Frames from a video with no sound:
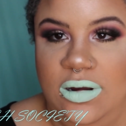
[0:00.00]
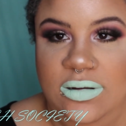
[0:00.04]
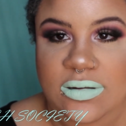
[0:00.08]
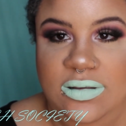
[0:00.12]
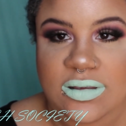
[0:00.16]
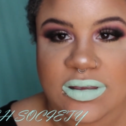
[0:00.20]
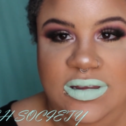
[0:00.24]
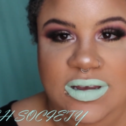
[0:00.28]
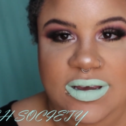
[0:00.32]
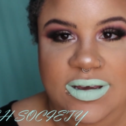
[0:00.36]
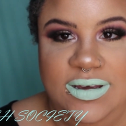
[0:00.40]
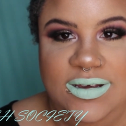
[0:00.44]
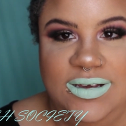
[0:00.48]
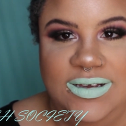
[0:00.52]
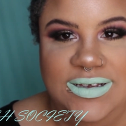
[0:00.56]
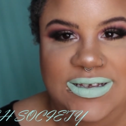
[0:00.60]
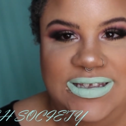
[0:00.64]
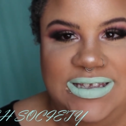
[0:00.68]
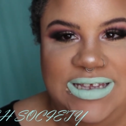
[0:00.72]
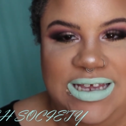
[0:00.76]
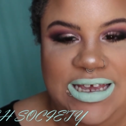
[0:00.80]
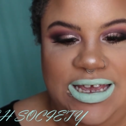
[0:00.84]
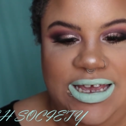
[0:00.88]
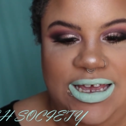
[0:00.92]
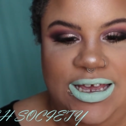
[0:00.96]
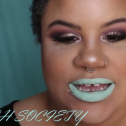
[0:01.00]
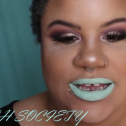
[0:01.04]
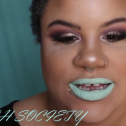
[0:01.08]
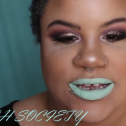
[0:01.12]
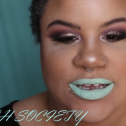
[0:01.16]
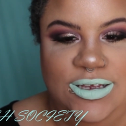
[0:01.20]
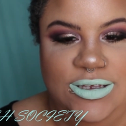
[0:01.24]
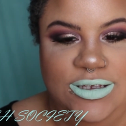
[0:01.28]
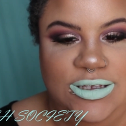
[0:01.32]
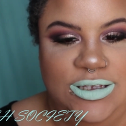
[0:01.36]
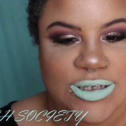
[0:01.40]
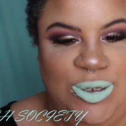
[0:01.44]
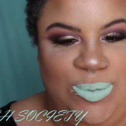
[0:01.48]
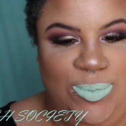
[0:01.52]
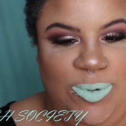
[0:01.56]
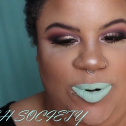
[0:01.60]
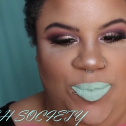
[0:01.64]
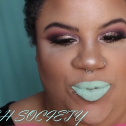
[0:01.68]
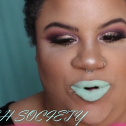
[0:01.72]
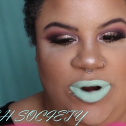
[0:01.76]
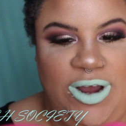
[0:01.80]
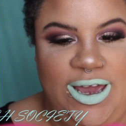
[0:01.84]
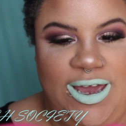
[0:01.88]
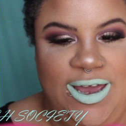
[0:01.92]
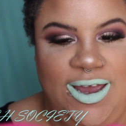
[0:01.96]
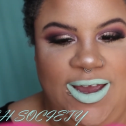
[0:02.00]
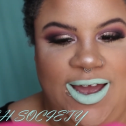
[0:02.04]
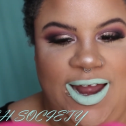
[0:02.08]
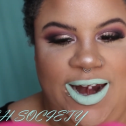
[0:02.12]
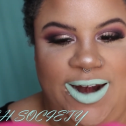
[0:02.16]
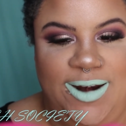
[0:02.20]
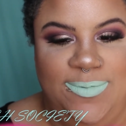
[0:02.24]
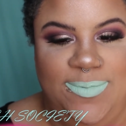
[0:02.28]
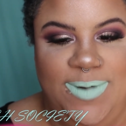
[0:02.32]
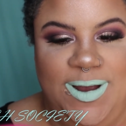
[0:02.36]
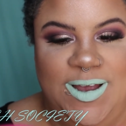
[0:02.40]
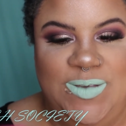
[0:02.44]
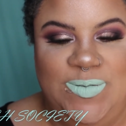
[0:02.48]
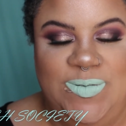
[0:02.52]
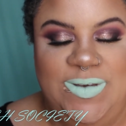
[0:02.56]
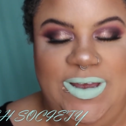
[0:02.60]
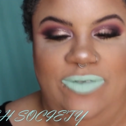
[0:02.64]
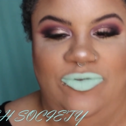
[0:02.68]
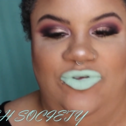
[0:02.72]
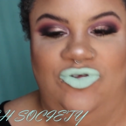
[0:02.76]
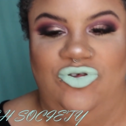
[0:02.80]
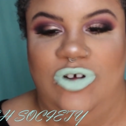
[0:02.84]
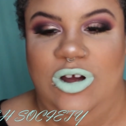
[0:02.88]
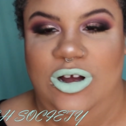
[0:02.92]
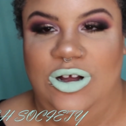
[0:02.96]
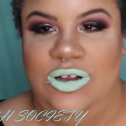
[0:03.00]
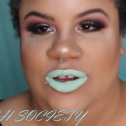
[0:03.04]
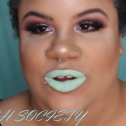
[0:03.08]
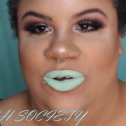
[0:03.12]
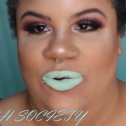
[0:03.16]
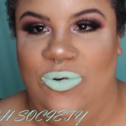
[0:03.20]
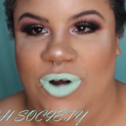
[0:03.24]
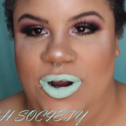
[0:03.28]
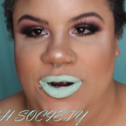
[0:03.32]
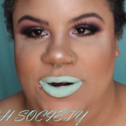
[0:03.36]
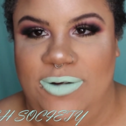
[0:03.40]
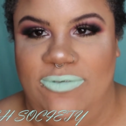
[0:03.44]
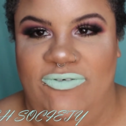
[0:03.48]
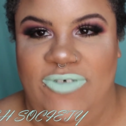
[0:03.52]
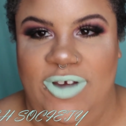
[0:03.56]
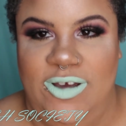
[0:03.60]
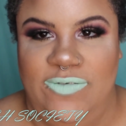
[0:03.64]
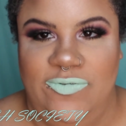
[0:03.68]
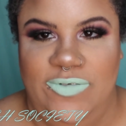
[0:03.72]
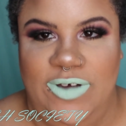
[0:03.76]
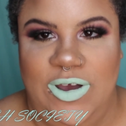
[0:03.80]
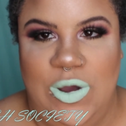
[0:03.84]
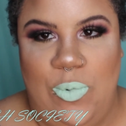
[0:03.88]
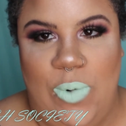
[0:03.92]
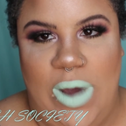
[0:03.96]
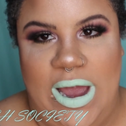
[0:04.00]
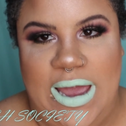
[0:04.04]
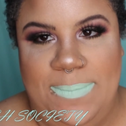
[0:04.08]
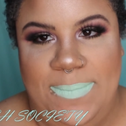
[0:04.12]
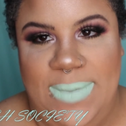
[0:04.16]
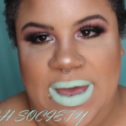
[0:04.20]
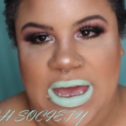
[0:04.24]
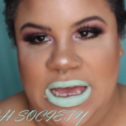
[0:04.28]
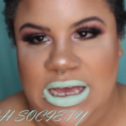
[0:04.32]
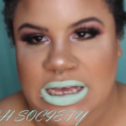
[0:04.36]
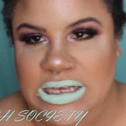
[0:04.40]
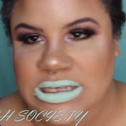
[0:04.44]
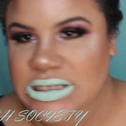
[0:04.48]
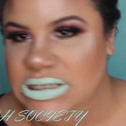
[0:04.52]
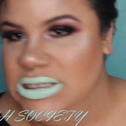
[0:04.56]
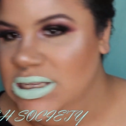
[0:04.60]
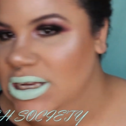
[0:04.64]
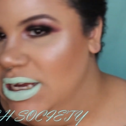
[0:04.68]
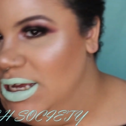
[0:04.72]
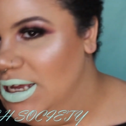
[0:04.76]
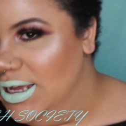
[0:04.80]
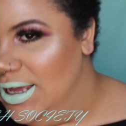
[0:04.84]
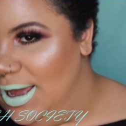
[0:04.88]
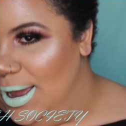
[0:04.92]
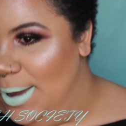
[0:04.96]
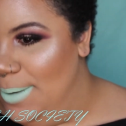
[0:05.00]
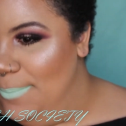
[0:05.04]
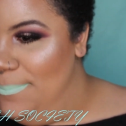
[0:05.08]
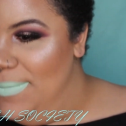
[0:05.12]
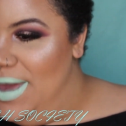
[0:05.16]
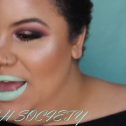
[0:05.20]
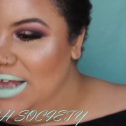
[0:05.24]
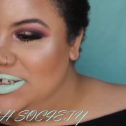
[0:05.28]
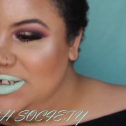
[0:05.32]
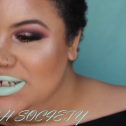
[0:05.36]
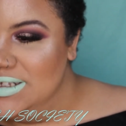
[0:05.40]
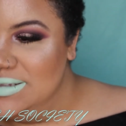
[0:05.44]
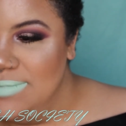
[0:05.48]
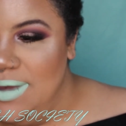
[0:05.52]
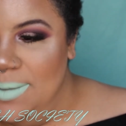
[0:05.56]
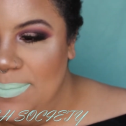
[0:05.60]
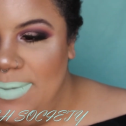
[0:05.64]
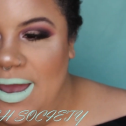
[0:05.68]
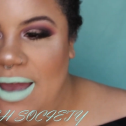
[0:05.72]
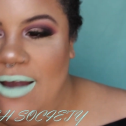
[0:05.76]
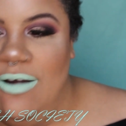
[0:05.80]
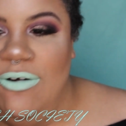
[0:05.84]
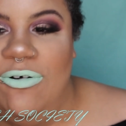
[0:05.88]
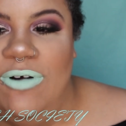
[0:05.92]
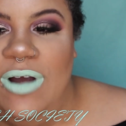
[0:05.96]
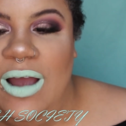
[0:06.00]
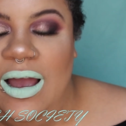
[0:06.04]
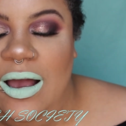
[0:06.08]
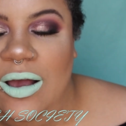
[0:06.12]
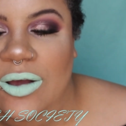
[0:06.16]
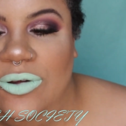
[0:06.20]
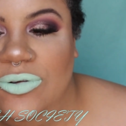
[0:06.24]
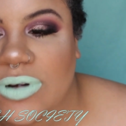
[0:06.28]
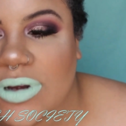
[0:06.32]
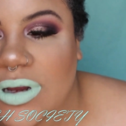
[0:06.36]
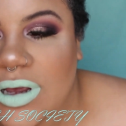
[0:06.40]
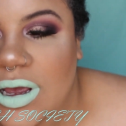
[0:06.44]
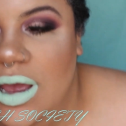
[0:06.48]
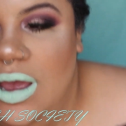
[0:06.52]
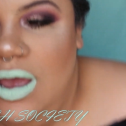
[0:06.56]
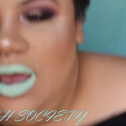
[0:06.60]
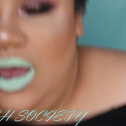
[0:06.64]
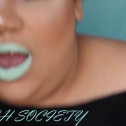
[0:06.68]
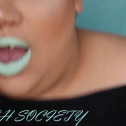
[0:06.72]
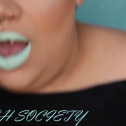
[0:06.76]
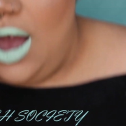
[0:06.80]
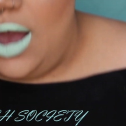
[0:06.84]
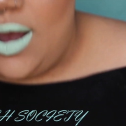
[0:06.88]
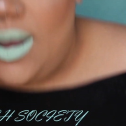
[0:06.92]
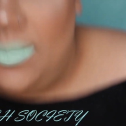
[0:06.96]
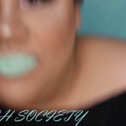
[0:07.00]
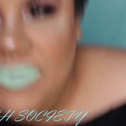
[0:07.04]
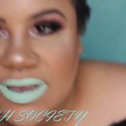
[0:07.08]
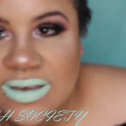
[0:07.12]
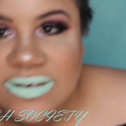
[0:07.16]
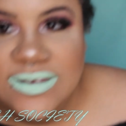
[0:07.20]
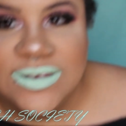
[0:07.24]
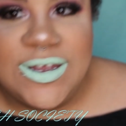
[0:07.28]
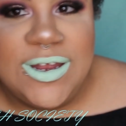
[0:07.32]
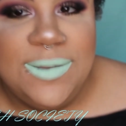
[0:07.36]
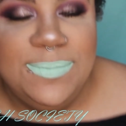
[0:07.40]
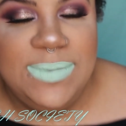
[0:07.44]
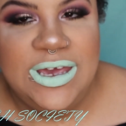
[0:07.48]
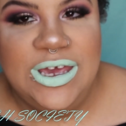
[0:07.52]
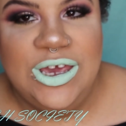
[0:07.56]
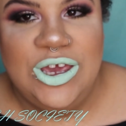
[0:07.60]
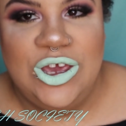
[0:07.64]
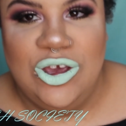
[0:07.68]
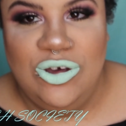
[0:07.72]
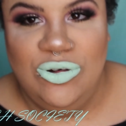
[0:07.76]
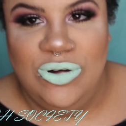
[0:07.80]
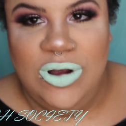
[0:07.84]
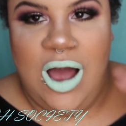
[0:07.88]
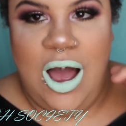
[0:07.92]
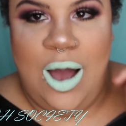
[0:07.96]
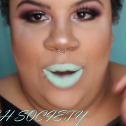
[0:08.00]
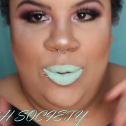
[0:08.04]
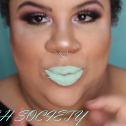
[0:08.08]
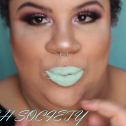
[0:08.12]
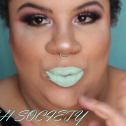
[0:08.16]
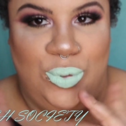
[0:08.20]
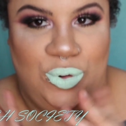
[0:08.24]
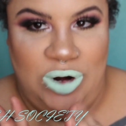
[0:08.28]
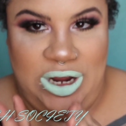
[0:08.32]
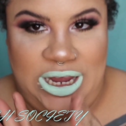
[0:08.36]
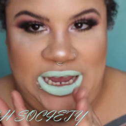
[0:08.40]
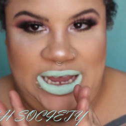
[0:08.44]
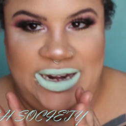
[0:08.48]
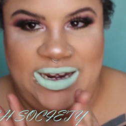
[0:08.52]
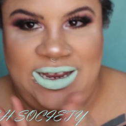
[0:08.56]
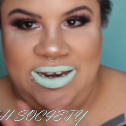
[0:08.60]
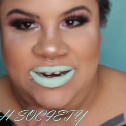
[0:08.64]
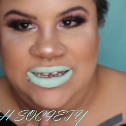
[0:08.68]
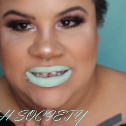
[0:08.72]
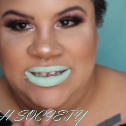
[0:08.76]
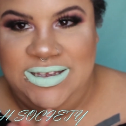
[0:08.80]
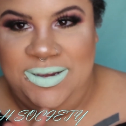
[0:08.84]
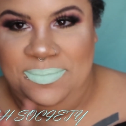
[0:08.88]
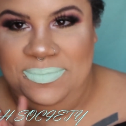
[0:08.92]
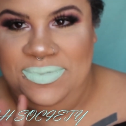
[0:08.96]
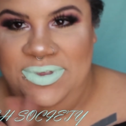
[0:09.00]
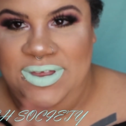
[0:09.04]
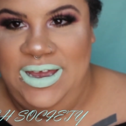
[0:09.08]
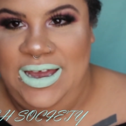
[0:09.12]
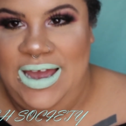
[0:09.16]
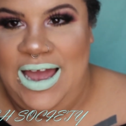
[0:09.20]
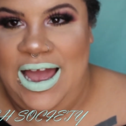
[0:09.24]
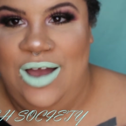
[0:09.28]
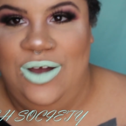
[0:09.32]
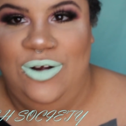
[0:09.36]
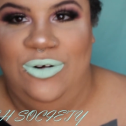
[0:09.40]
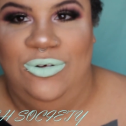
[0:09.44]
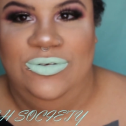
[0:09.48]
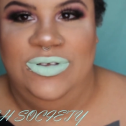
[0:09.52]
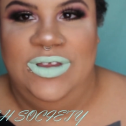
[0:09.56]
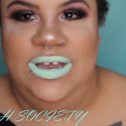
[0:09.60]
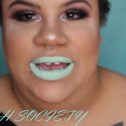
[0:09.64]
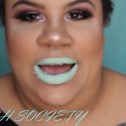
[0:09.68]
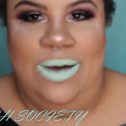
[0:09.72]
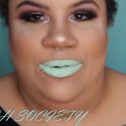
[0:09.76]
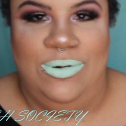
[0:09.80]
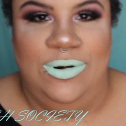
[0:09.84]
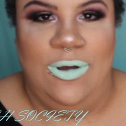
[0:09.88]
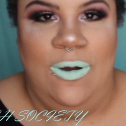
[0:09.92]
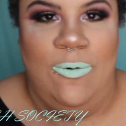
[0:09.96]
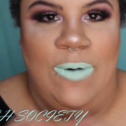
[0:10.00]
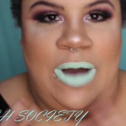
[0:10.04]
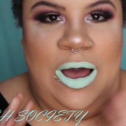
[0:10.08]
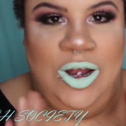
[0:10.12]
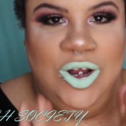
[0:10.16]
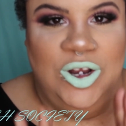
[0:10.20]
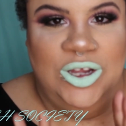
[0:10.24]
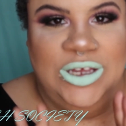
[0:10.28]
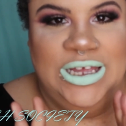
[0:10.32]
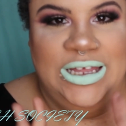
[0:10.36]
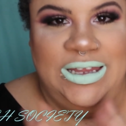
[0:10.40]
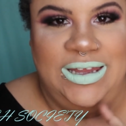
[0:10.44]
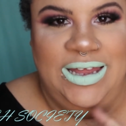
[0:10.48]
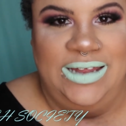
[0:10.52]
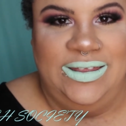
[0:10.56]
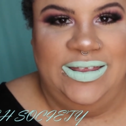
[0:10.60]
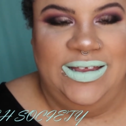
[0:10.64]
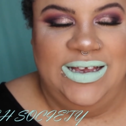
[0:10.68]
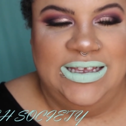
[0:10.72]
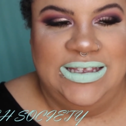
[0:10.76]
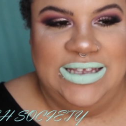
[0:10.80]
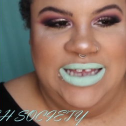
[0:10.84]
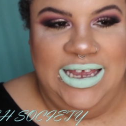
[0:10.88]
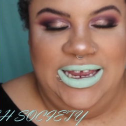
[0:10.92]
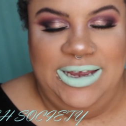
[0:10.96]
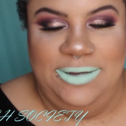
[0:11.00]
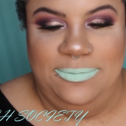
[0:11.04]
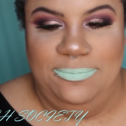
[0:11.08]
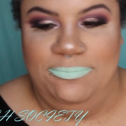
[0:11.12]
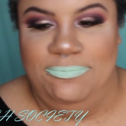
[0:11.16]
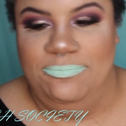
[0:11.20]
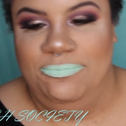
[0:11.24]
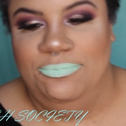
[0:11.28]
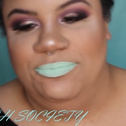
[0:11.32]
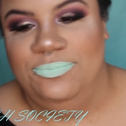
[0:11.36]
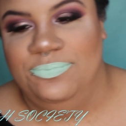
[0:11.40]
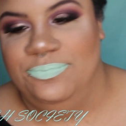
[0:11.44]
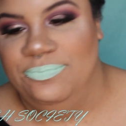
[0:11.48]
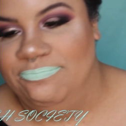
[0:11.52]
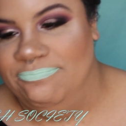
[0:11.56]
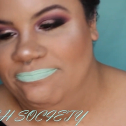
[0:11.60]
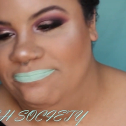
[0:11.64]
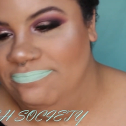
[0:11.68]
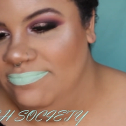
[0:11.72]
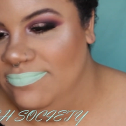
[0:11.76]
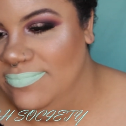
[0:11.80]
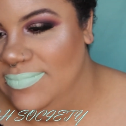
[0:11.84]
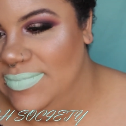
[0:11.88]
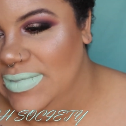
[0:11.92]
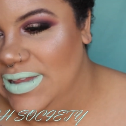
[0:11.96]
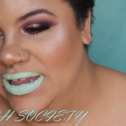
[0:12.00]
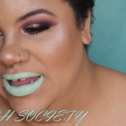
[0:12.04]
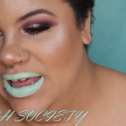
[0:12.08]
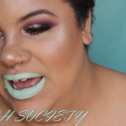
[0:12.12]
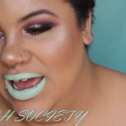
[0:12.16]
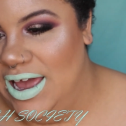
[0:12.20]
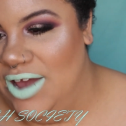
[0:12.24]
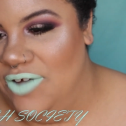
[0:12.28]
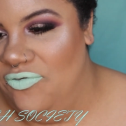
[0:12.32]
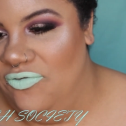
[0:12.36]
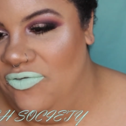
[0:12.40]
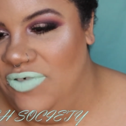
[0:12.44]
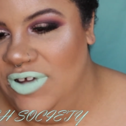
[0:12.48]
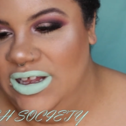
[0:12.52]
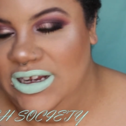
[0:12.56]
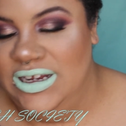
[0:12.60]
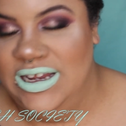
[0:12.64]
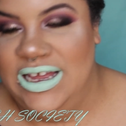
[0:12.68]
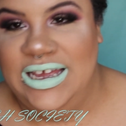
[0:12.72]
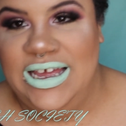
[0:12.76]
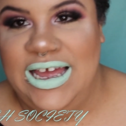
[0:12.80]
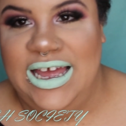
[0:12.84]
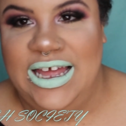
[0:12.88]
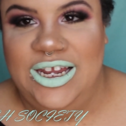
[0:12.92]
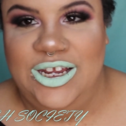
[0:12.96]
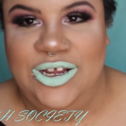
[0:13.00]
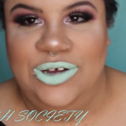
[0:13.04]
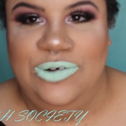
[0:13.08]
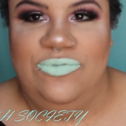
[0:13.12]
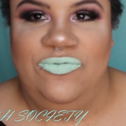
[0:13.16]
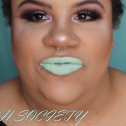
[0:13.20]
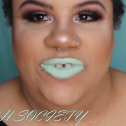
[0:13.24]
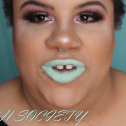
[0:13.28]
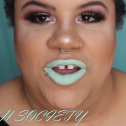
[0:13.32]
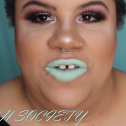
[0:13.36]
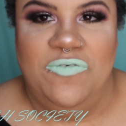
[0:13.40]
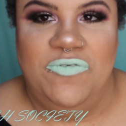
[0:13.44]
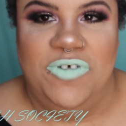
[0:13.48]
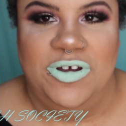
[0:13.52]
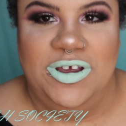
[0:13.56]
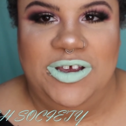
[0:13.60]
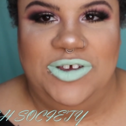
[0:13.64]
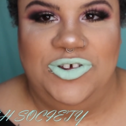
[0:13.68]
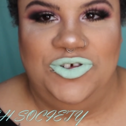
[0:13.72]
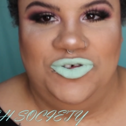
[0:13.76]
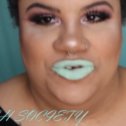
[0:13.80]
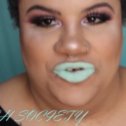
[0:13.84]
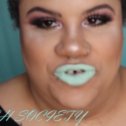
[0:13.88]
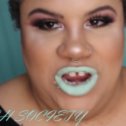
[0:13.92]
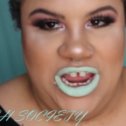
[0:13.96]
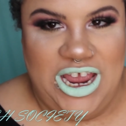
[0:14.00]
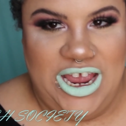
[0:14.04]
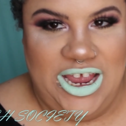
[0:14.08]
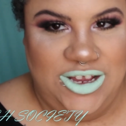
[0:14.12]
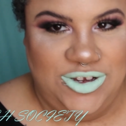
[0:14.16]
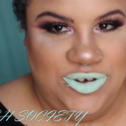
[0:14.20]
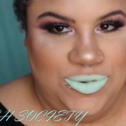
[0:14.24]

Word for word: This is super bright. It kind of reminds me of Drug Lord. Very, very white based. Matches my background. Um, this could be cute on braid into something. I don't think I would go out looking like this. I, I feel like I look very, very strange.